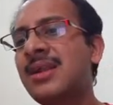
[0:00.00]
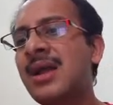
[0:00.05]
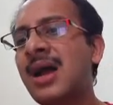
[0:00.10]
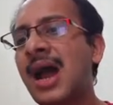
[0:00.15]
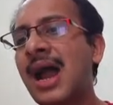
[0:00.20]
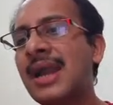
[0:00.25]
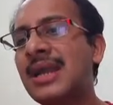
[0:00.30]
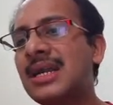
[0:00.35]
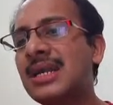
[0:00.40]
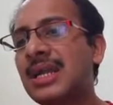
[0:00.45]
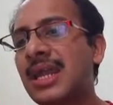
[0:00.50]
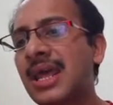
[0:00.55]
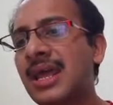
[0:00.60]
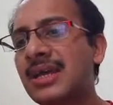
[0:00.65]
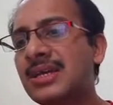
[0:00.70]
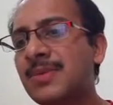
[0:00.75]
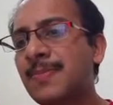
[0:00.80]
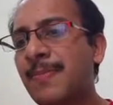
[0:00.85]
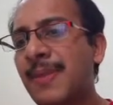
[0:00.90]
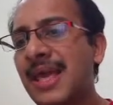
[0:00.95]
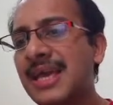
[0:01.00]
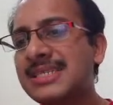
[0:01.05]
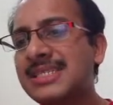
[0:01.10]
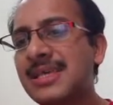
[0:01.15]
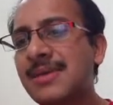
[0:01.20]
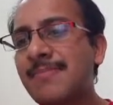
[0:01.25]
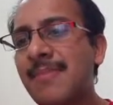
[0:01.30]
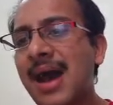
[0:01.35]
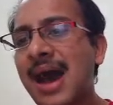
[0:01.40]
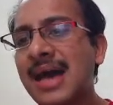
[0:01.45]
and place the
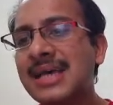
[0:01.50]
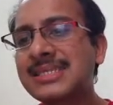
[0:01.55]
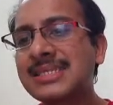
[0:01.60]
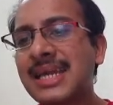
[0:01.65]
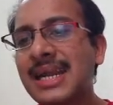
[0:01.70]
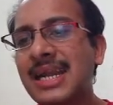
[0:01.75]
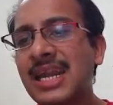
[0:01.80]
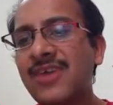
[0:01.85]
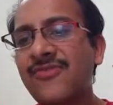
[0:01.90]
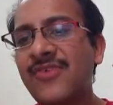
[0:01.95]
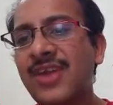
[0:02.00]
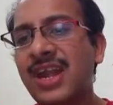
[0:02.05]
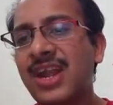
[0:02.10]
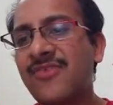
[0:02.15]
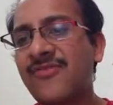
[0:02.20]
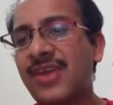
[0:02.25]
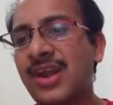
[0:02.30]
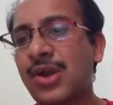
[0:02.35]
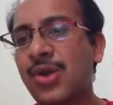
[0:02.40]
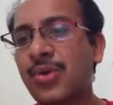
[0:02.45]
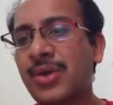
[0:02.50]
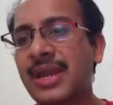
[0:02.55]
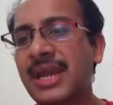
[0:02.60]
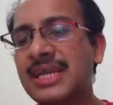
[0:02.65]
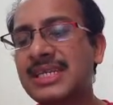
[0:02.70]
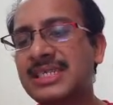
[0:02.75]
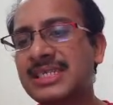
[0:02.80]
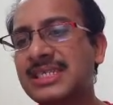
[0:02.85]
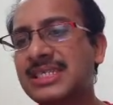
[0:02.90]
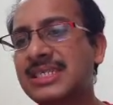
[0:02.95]
mask at different
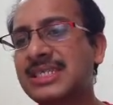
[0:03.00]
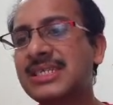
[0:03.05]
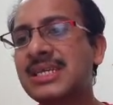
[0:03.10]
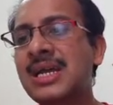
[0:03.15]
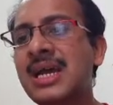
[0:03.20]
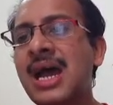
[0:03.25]
locations,